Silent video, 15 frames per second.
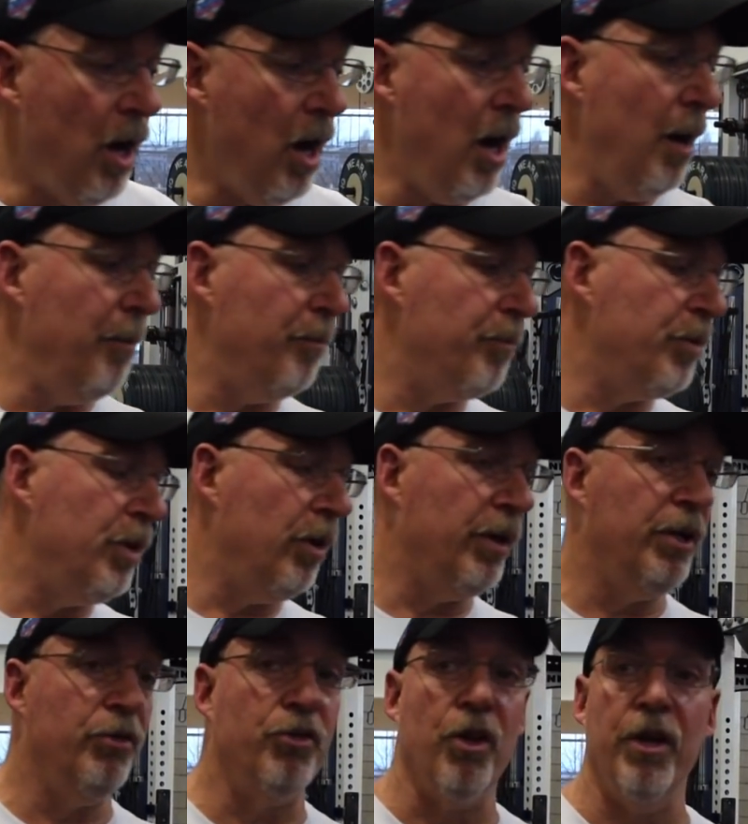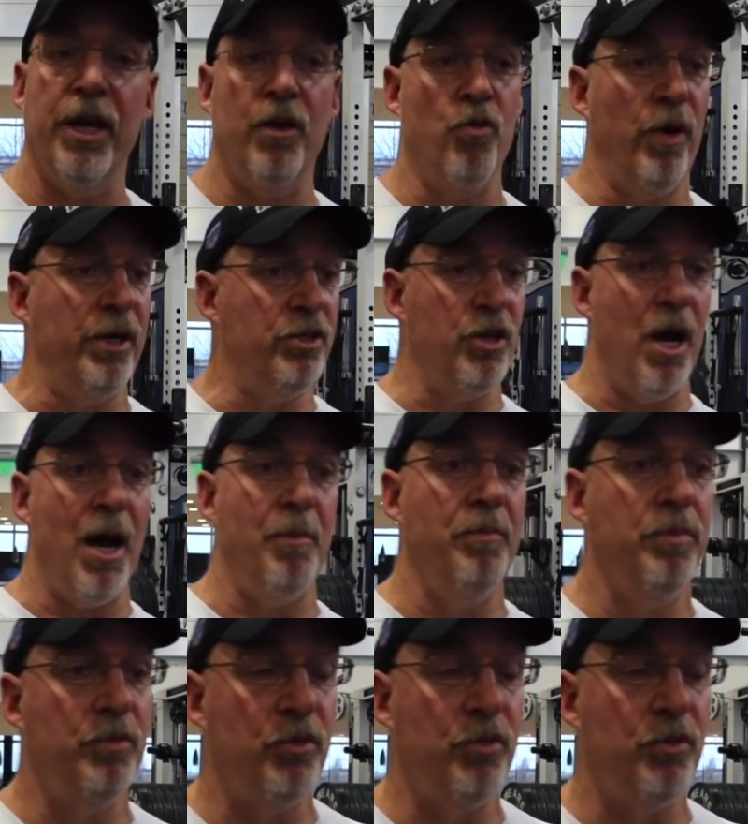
know, he's done a great job.